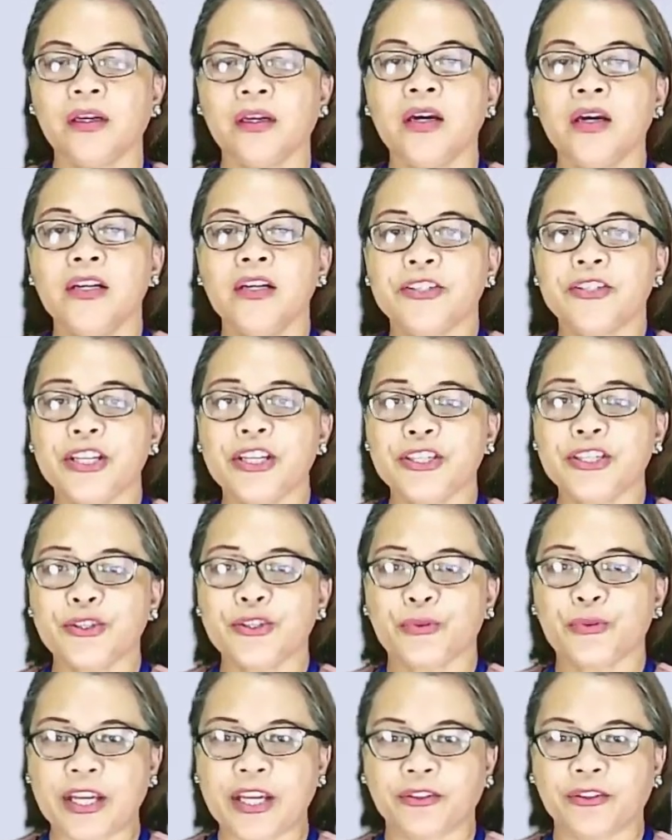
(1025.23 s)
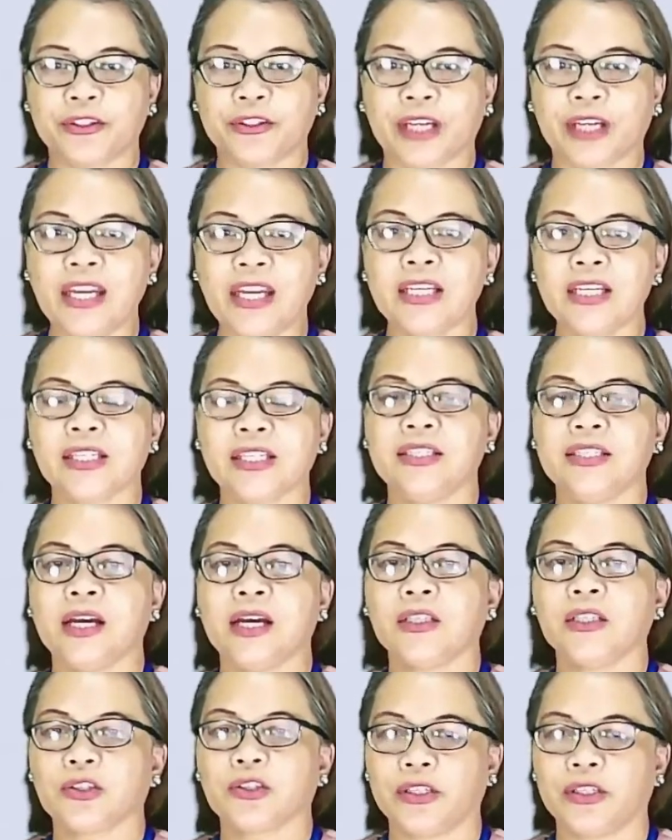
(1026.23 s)
Since greater than is in the
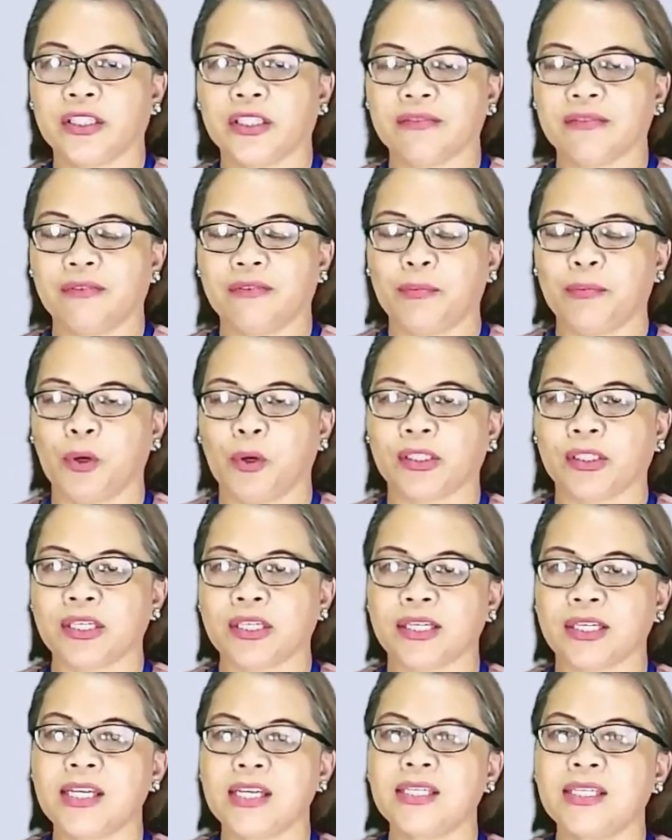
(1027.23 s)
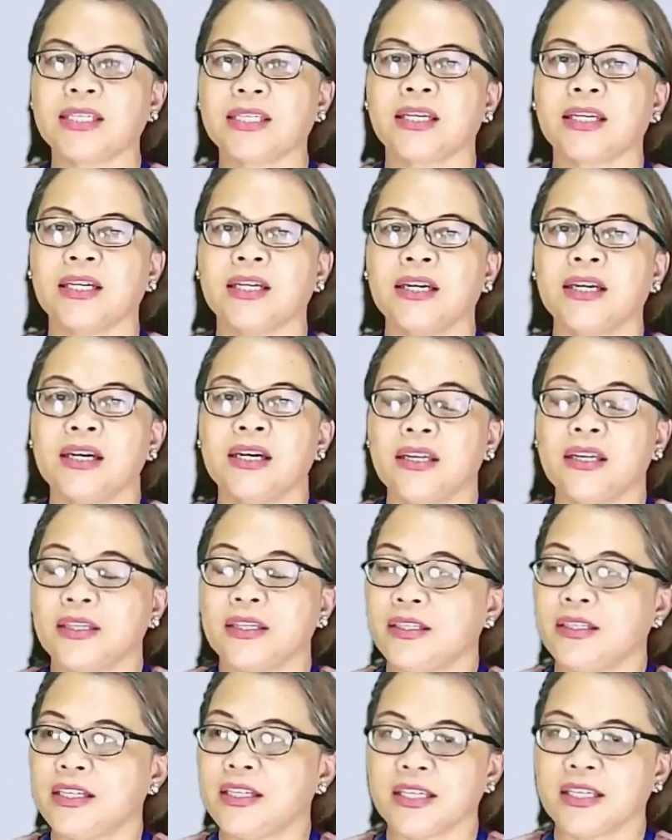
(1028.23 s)
alternative hypothesis, then
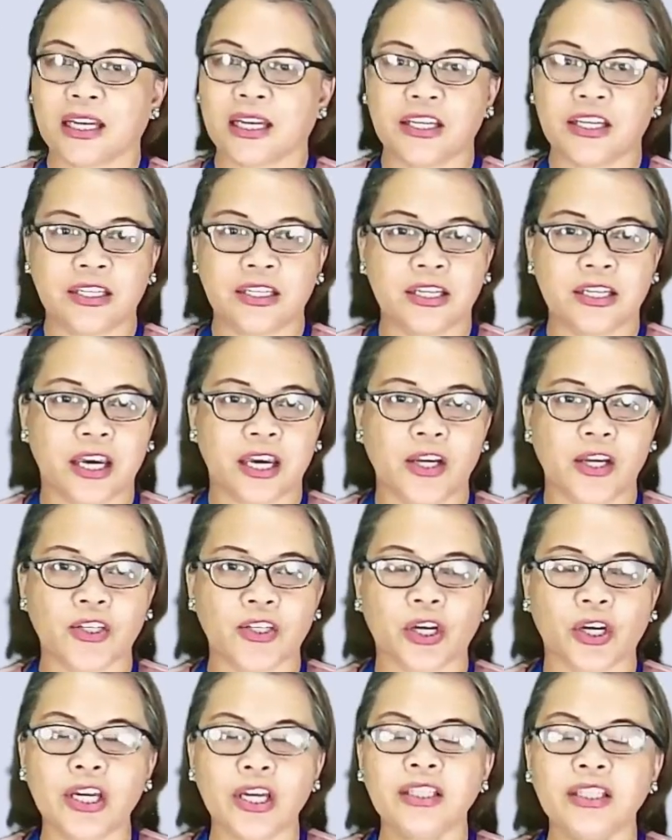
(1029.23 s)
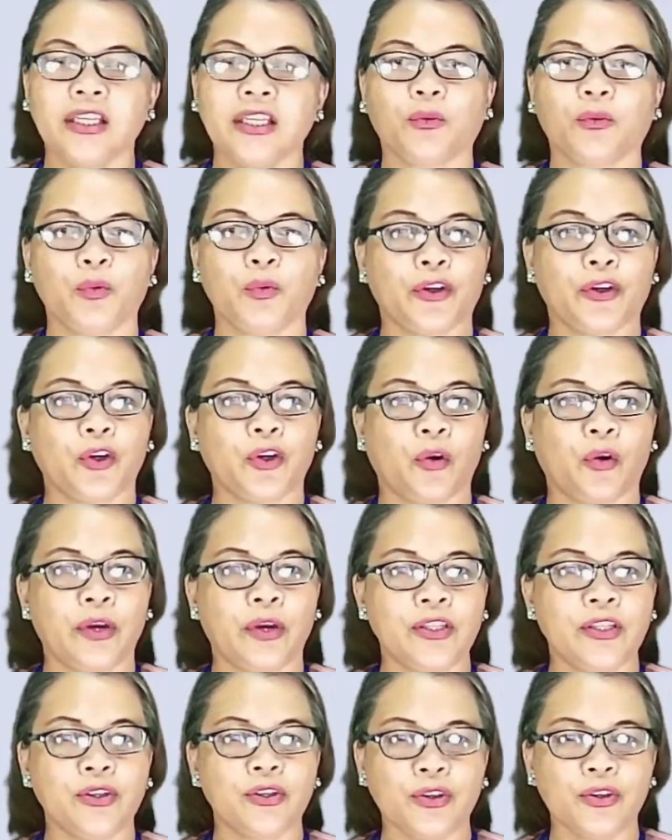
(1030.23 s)
this is an indication that we are going
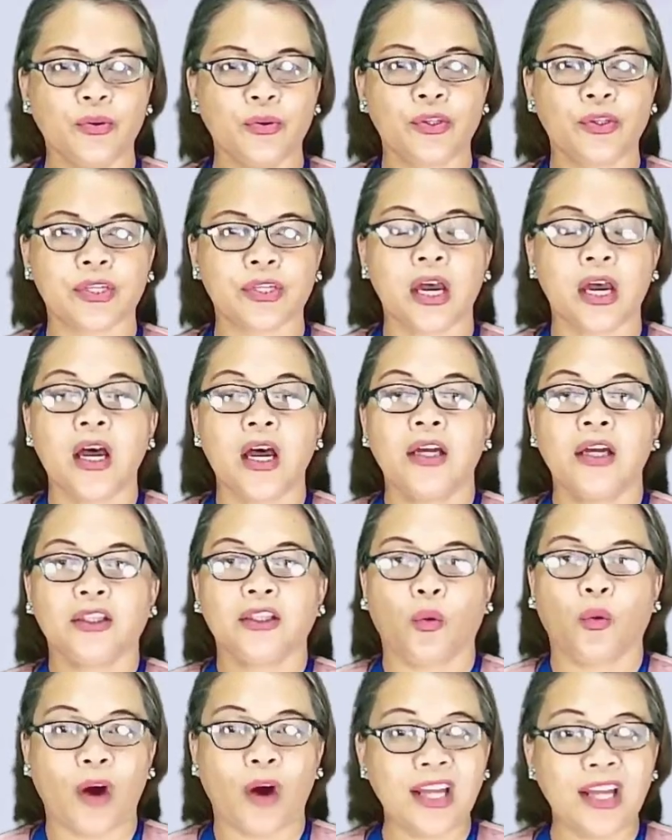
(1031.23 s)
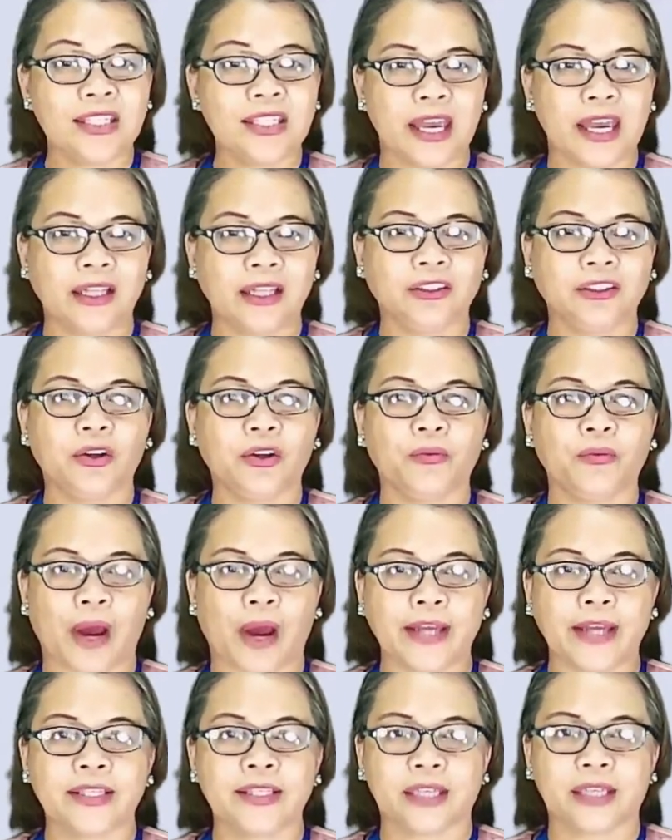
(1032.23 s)
to use the one-tailed
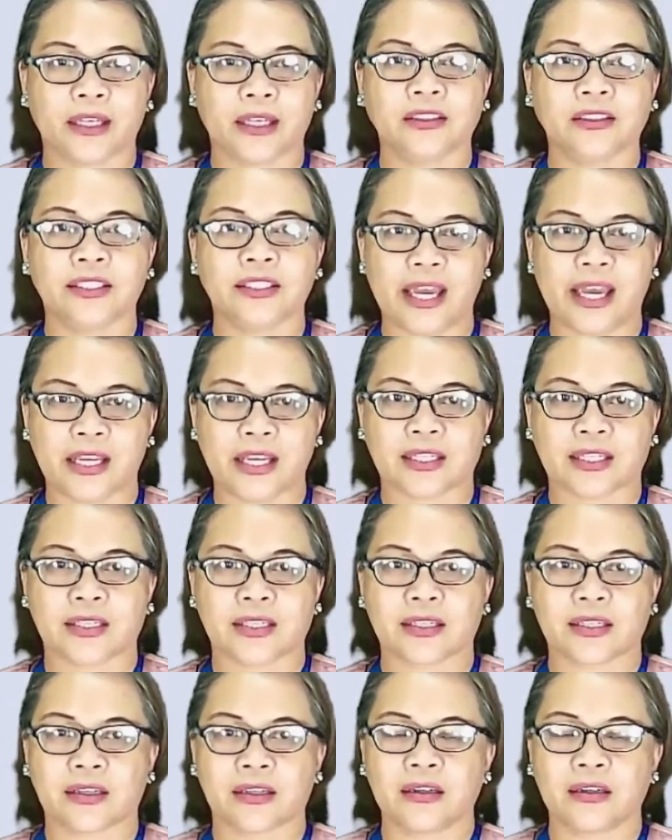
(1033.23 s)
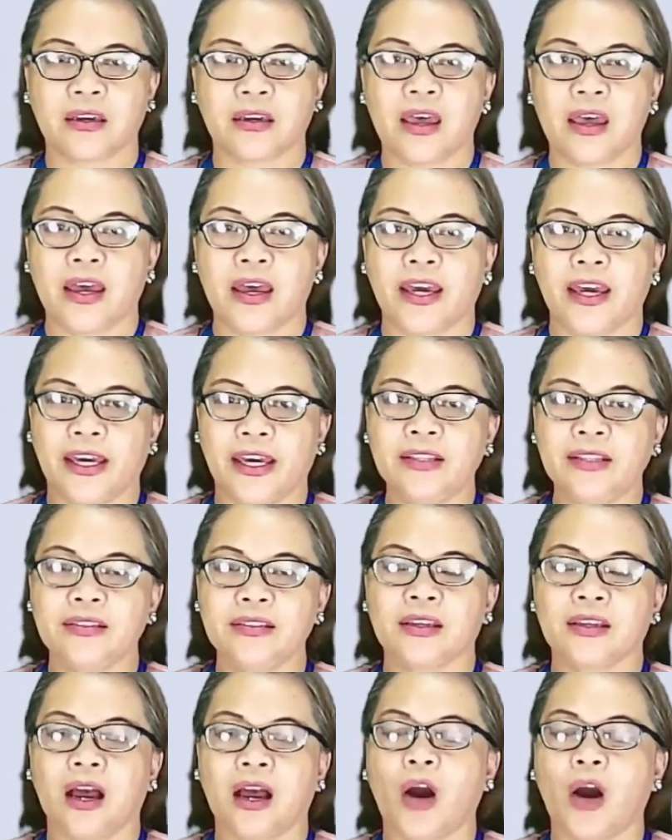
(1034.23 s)
right-tailed test. And
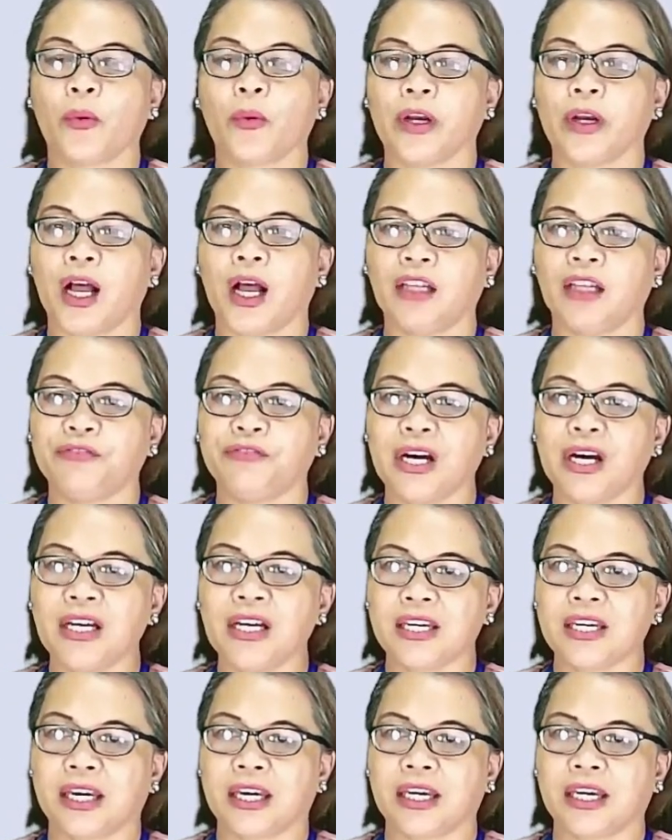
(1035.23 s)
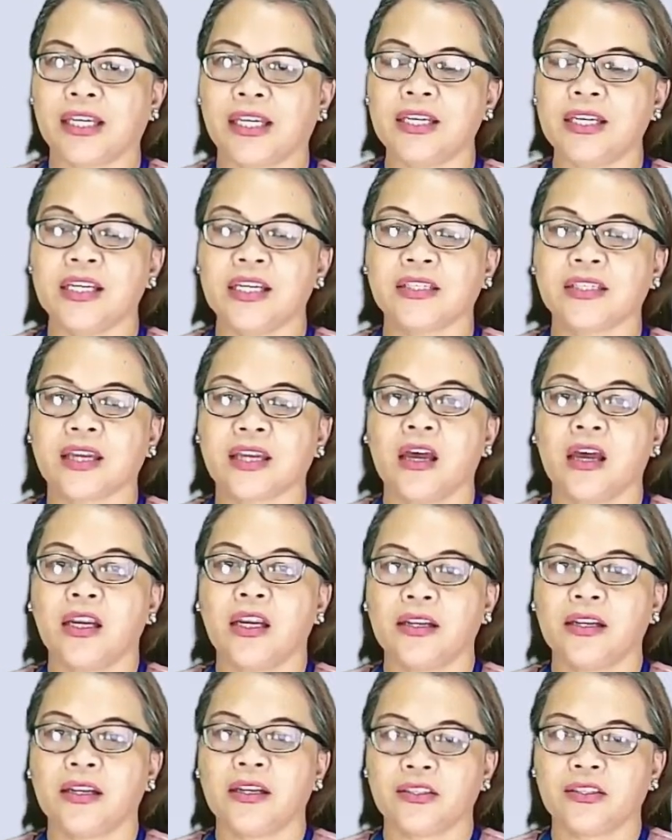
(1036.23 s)
our alpha again is
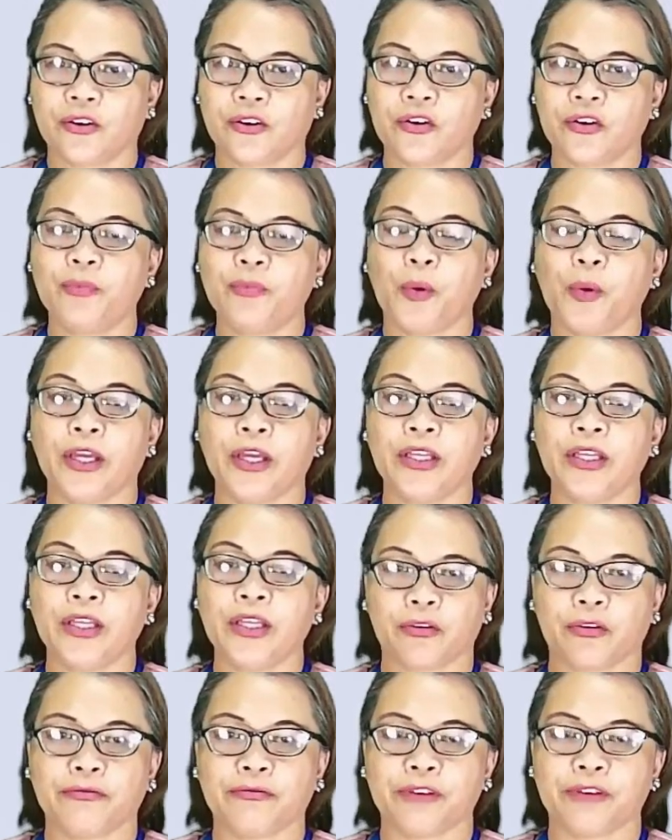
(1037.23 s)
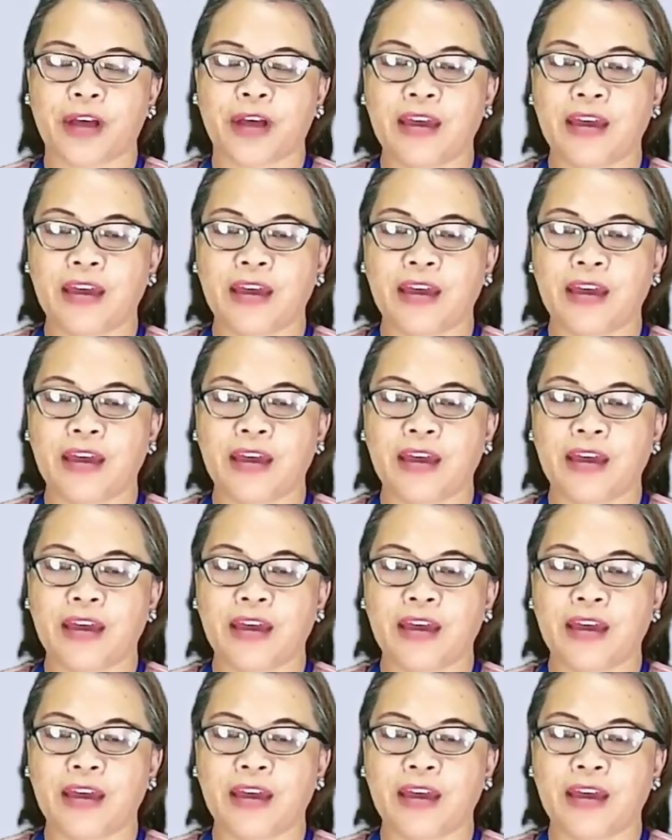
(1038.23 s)
0.05.